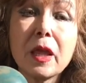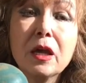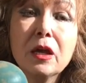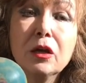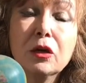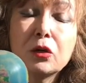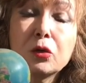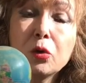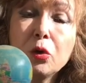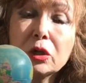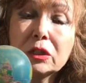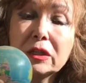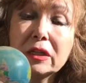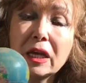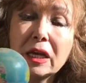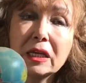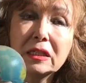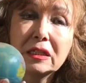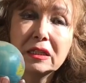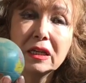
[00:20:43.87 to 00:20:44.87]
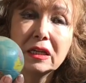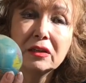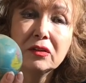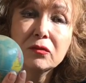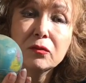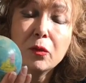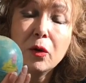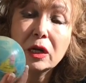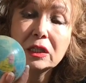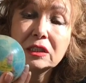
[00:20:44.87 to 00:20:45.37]
rotating
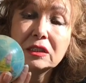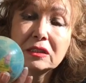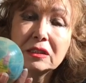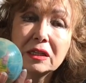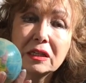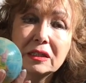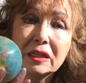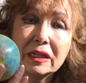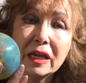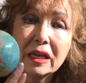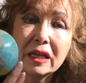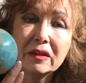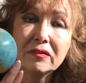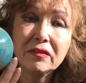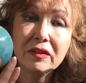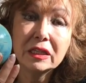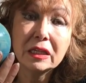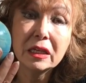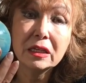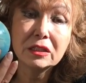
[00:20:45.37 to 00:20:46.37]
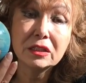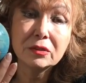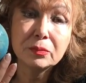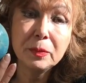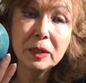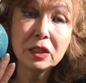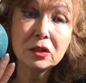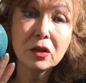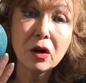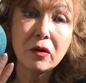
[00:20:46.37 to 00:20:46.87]
once a day with a
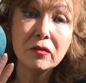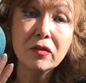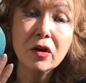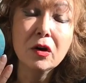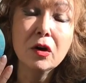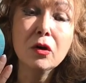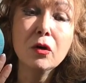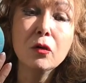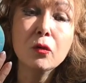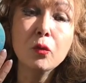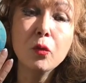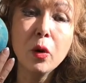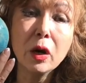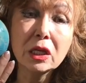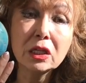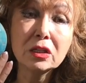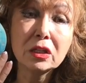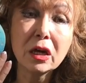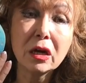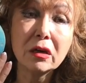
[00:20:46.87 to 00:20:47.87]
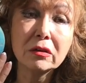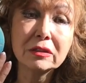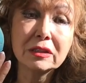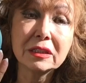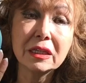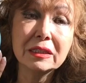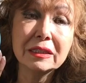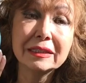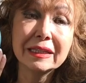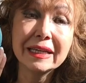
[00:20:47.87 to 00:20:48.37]
speed of
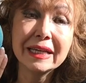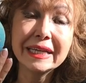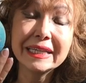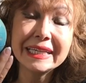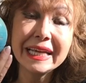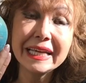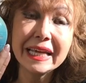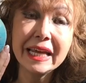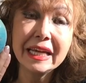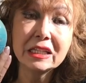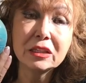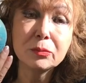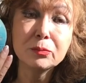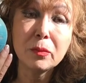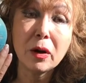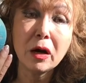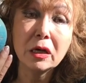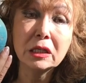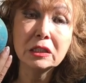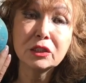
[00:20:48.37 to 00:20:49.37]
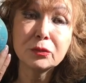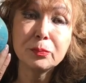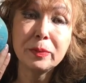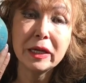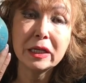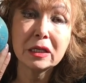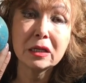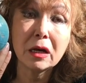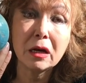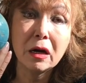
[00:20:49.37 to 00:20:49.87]
1,038 miles
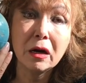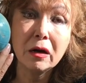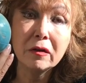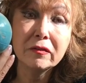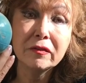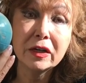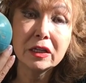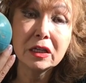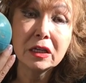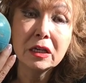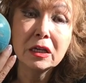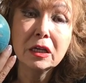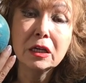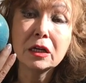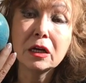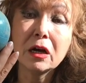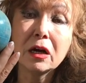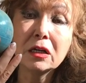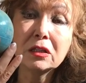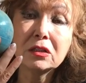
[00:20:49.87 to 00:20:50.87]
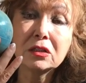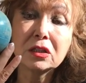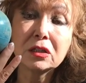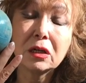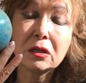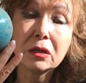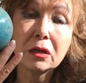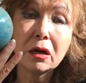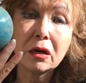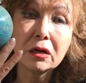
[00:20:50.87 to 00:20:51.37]
per hour
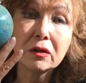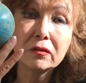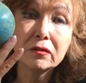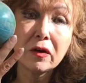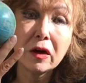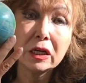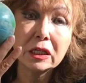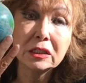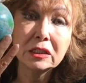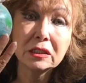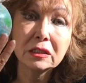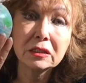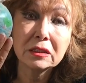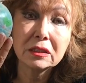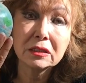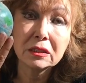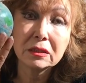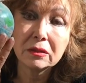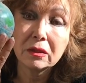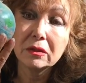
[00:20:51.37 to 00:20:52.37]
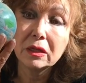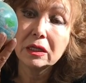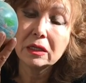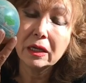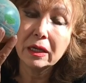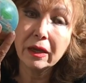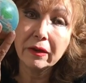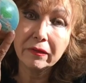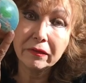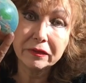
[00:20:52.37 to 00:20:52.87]
counterclockwise
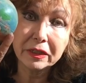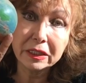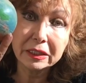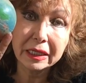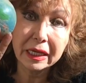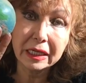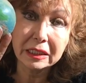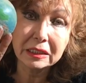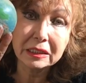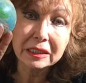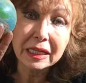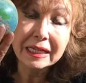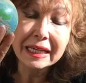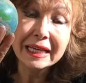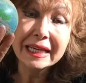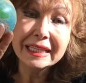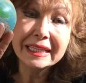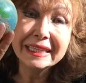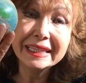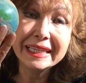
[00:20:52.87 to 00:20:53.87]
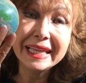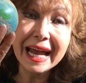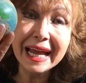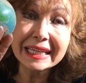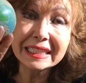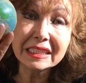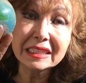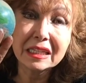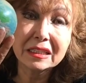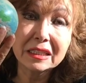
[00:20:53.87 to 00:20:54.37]
every day.
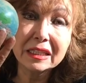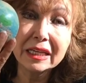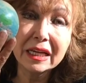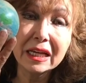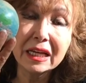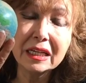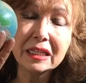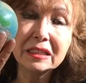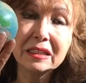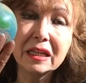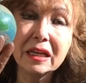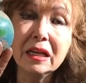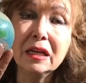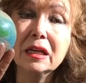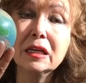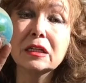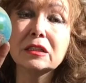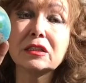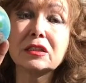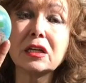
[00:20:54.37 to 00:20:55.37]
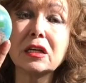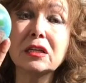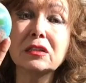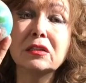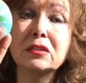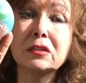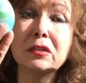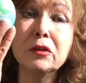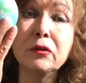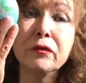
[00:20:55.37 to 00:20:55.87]
That creates
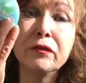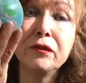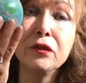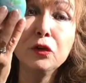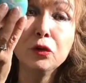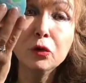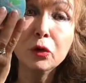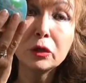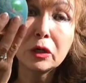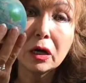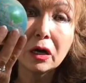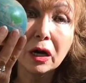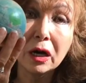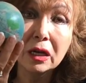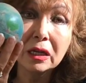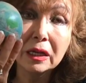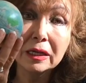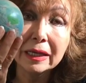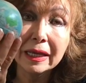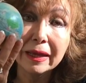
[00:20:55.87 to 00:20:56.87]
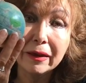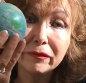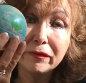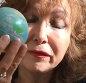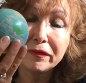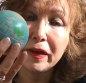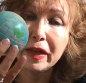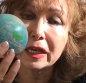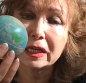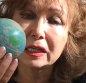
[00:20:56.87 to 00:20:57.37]
centrifugal
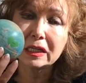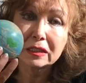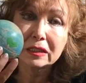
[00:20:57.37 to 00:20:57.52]
effect,